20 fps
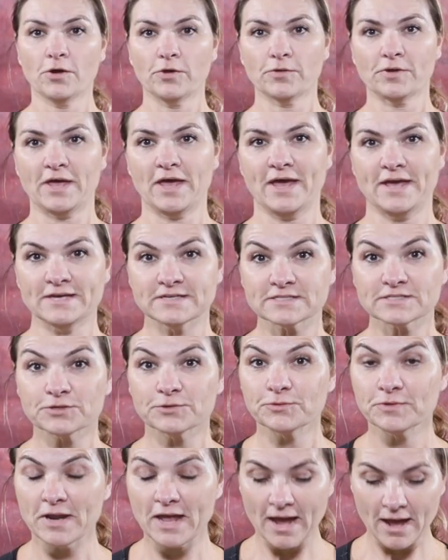Okay,
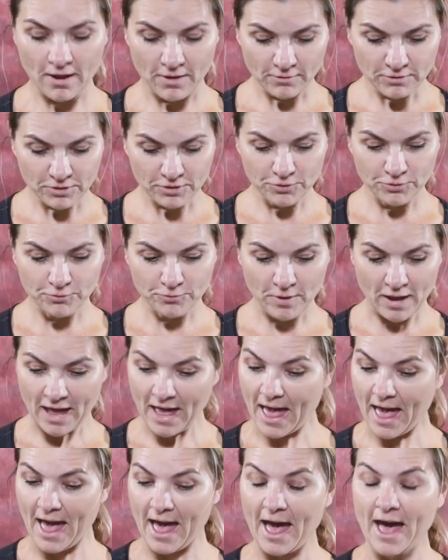so now you
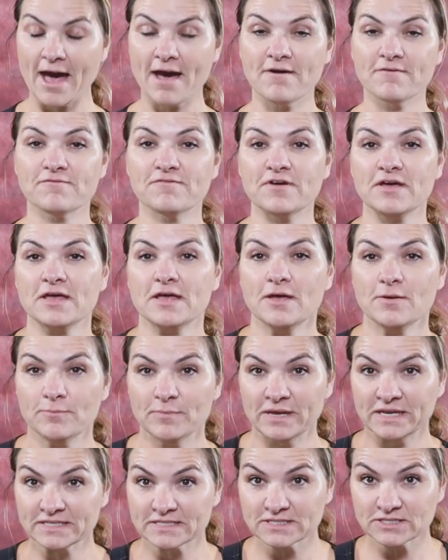have
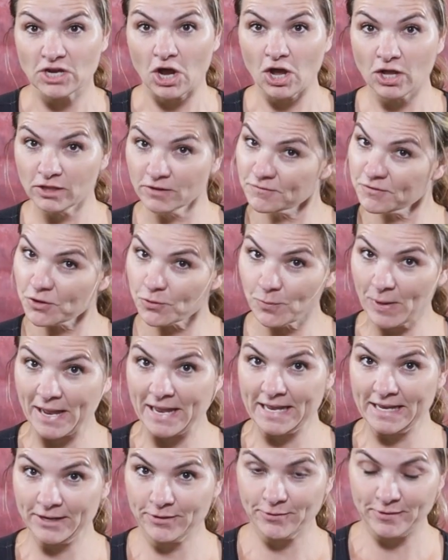mixed all of your
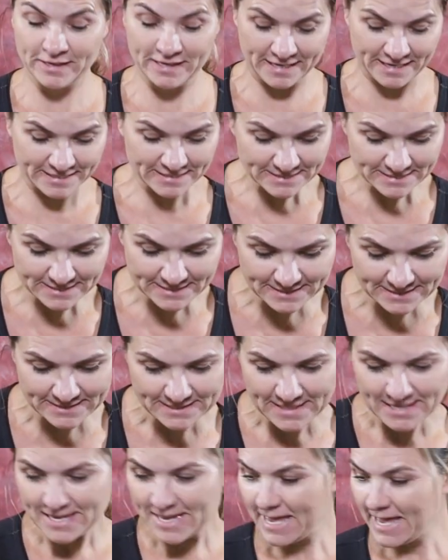wet ingredients
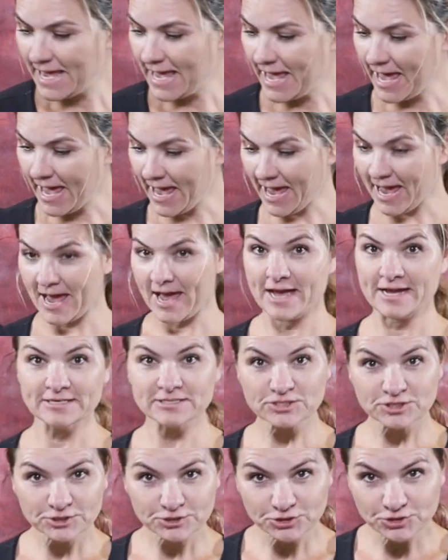
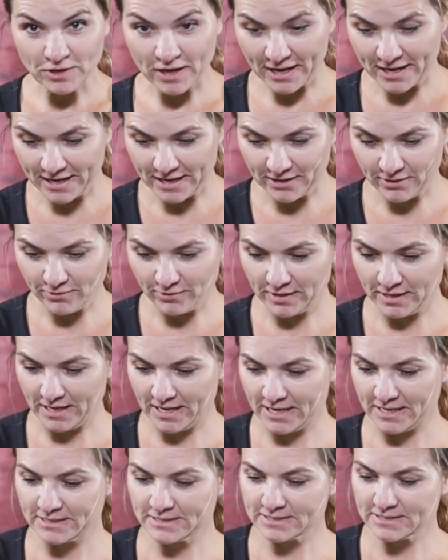and your dry
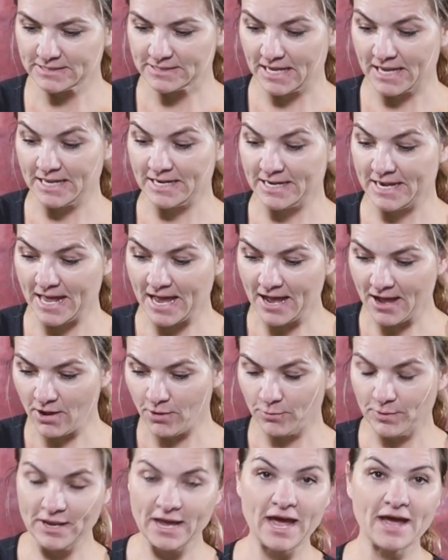ingredients, and
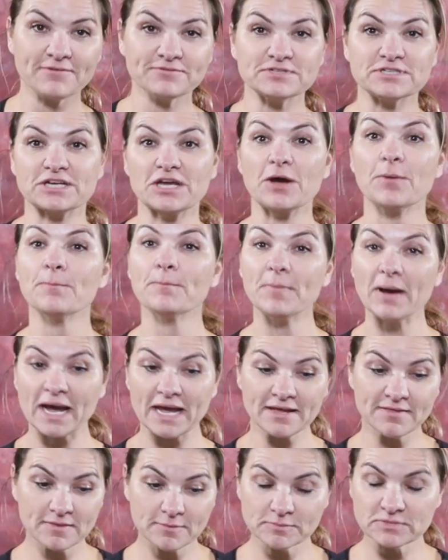now we have to
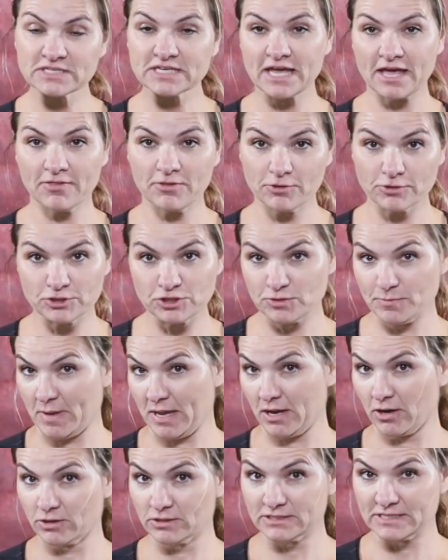combine them together to
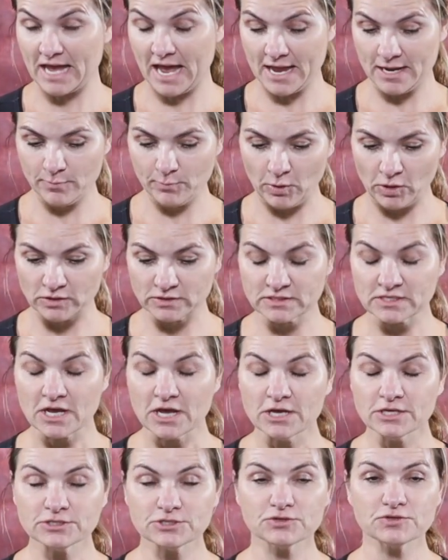make our satin balls.
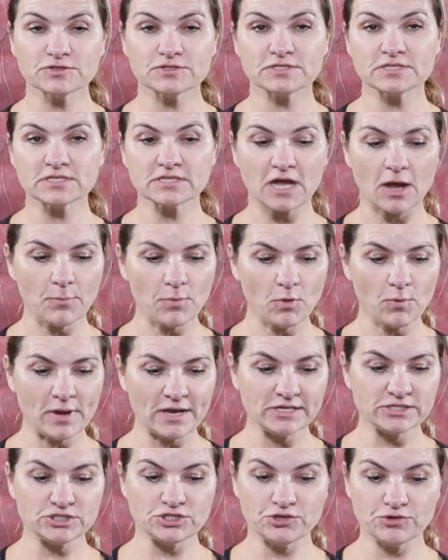So there's a couple
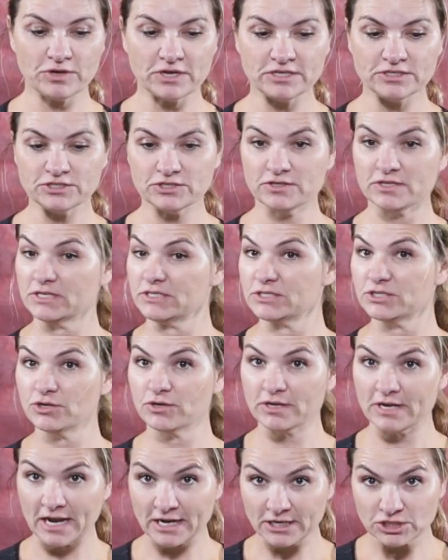ways you can do this. You
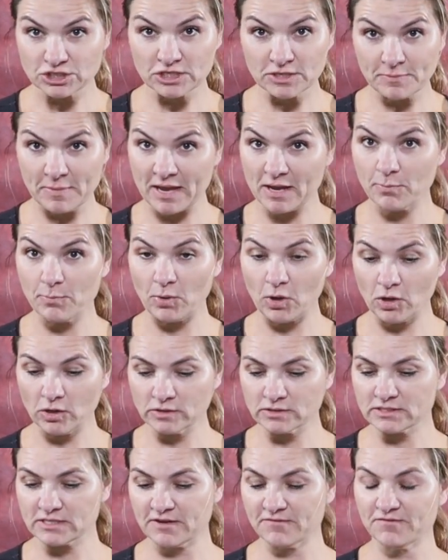can actually make
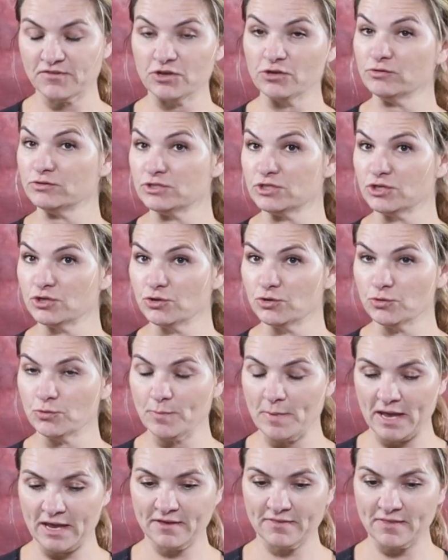balls if you do
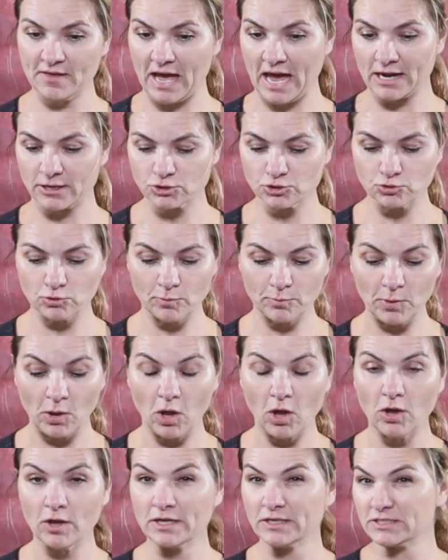make the actual
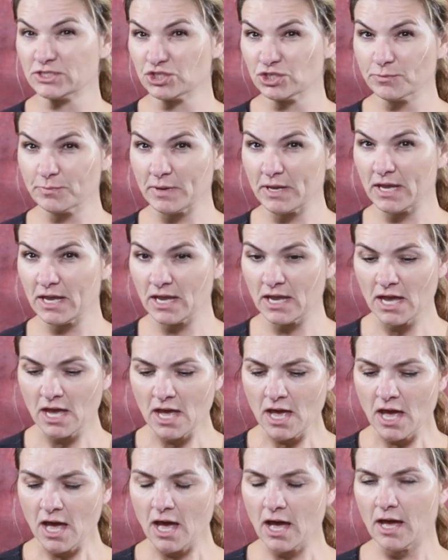ball. It should be,
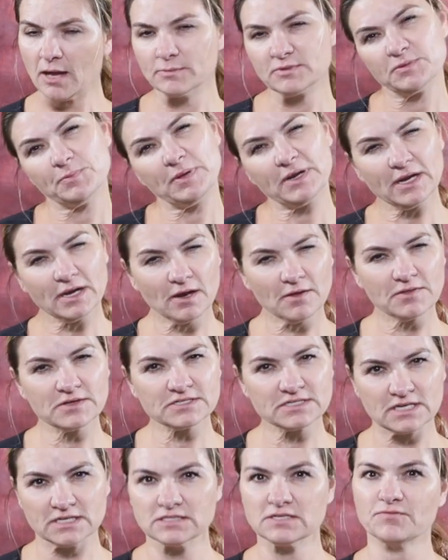depending on the
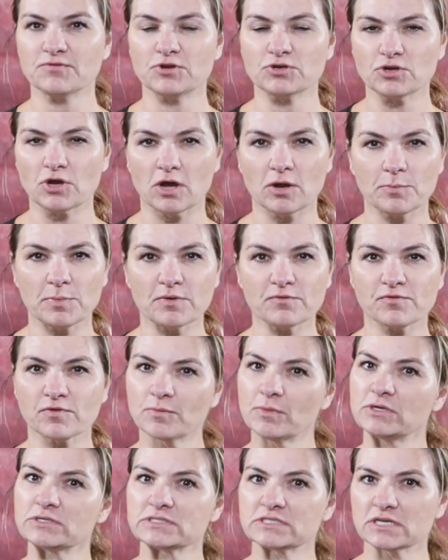size of your dog, but for
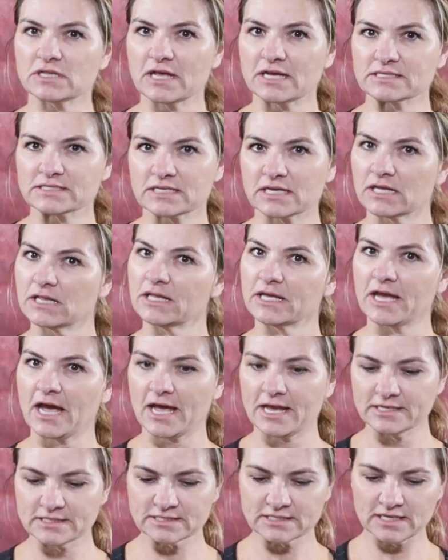most Alaskan Klee
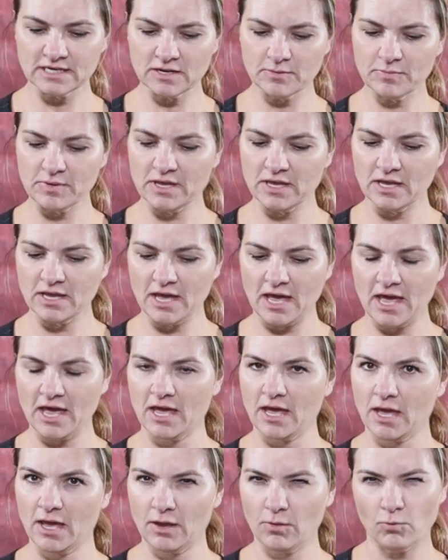Kai, it's going to be
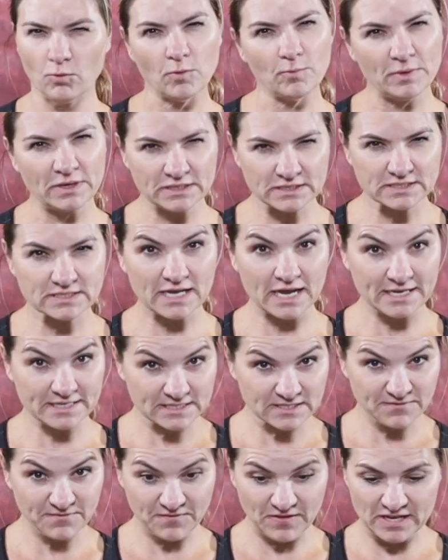a woman's
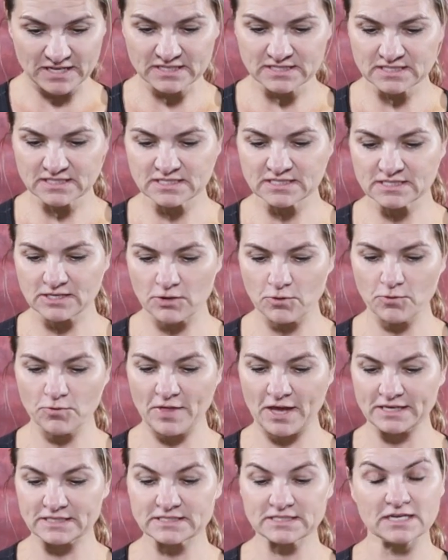size fist, so
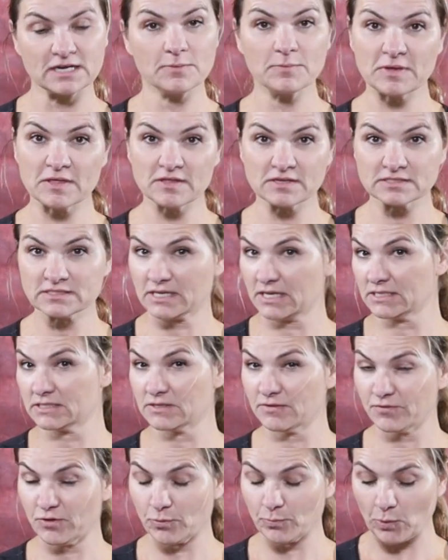that's going to be the size
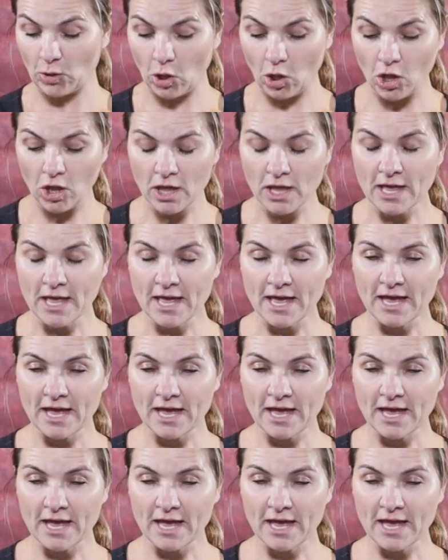of your ball.